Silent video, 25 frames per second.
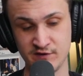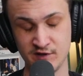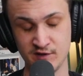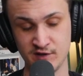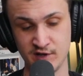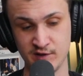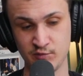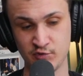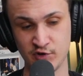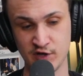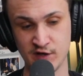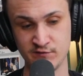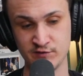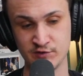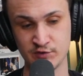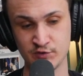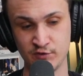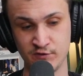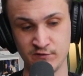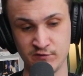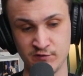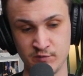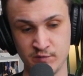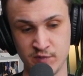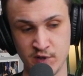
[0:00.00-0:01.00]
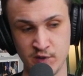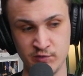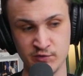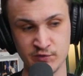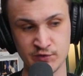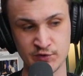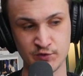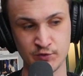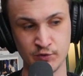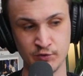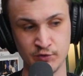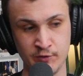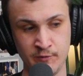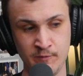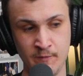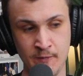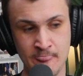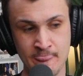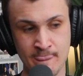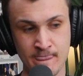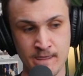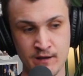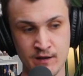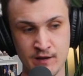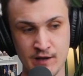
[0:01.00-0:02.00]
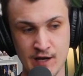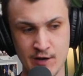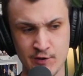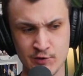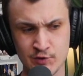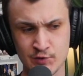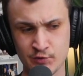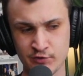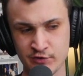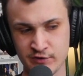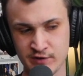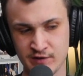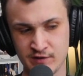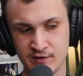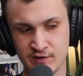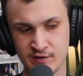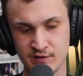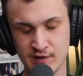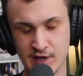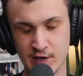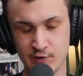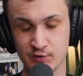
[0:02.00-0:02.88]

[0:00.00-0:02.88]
like private school from public school, I was wearing